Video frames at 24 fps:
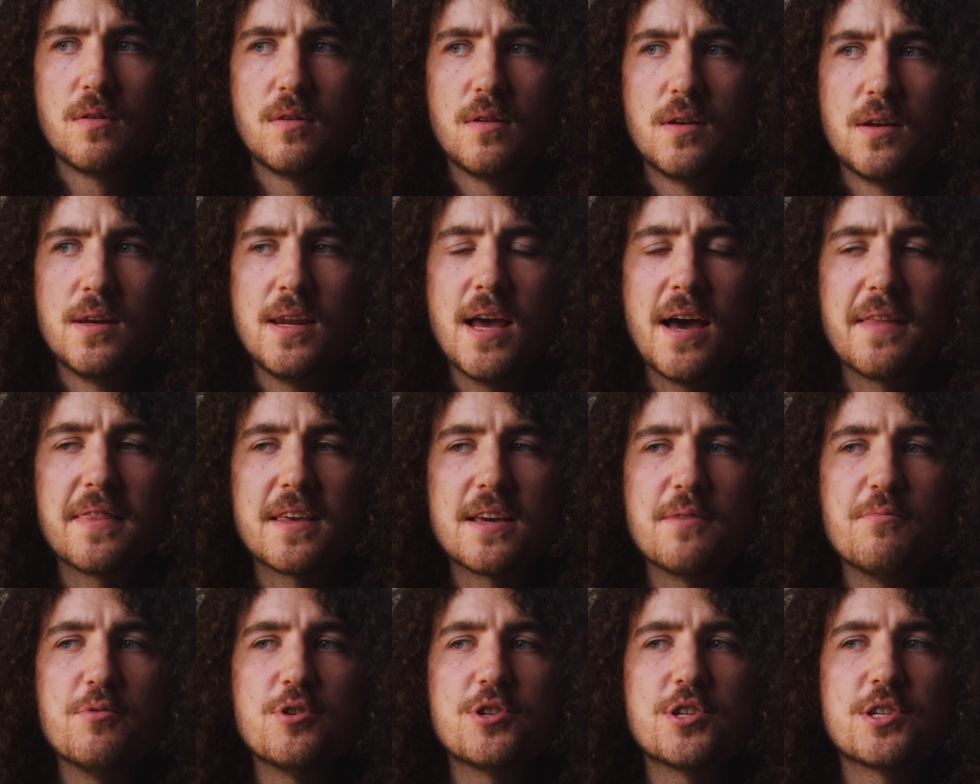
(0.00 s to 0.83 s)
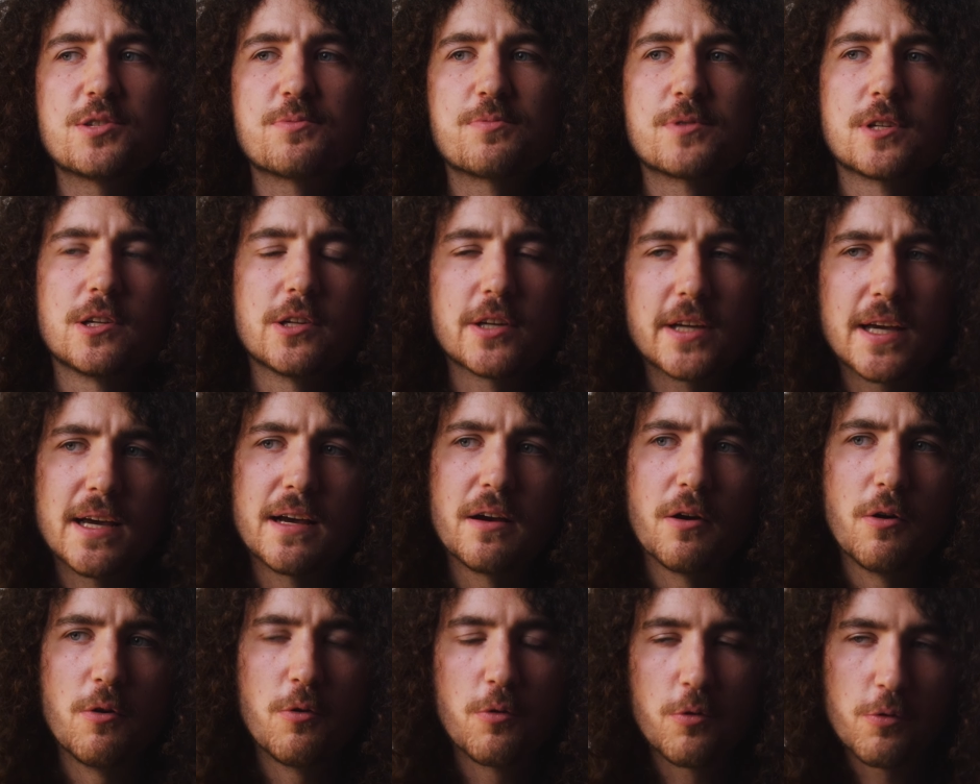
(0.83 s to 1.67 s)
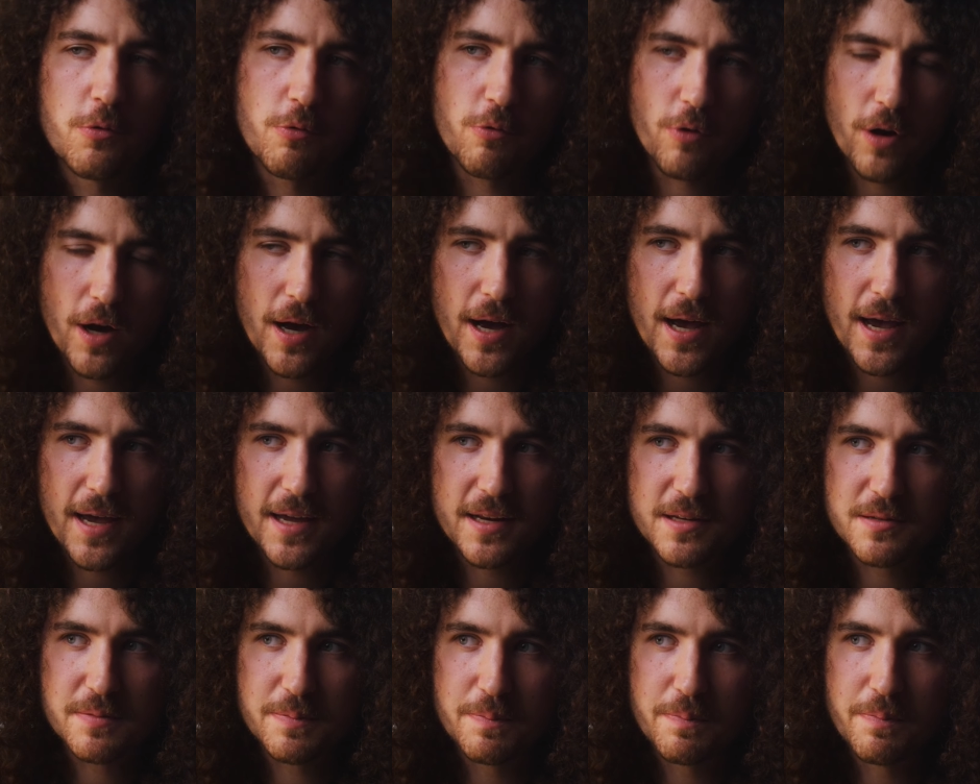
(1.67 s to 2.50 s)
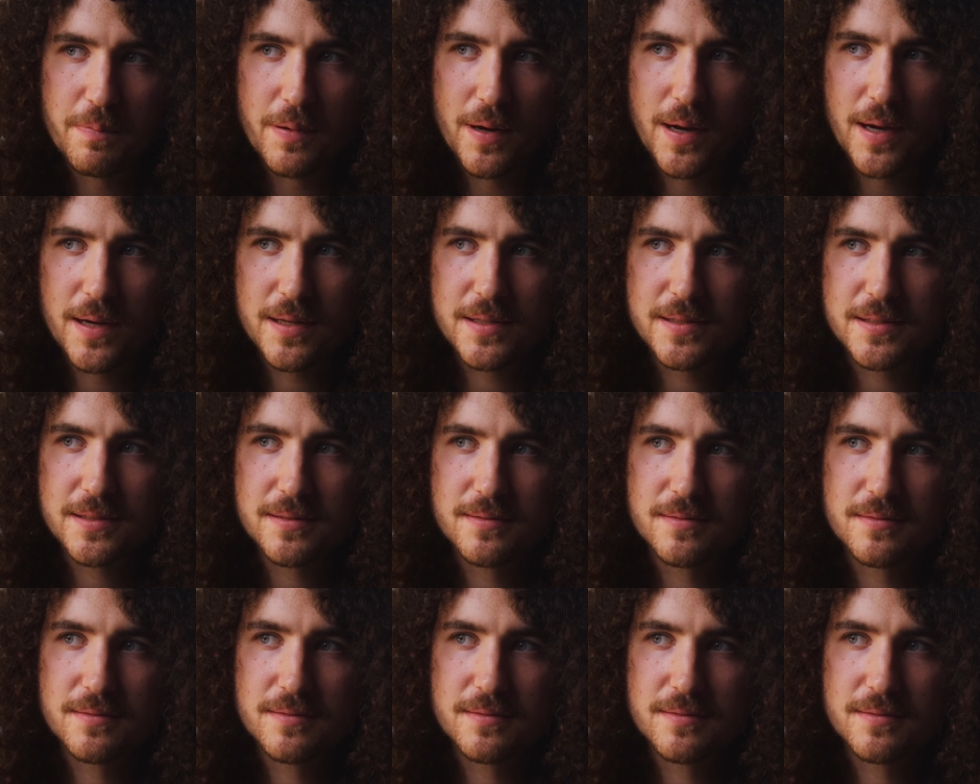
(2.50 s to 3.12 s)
Now the images were looking all right, but